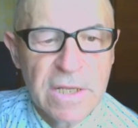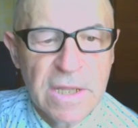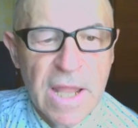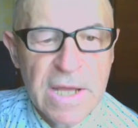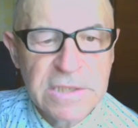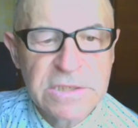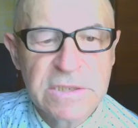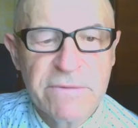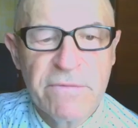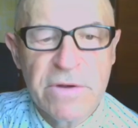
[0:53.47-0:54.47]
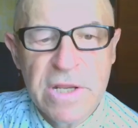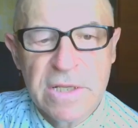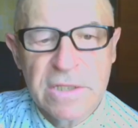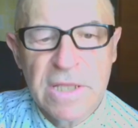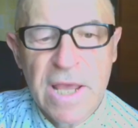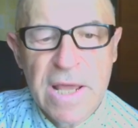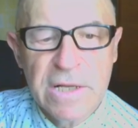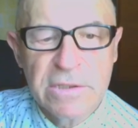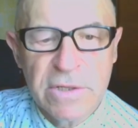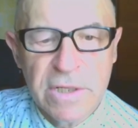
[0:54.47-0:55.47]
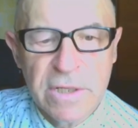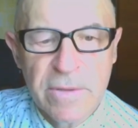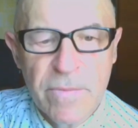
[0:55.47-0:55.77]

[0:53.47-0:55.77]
large free territory.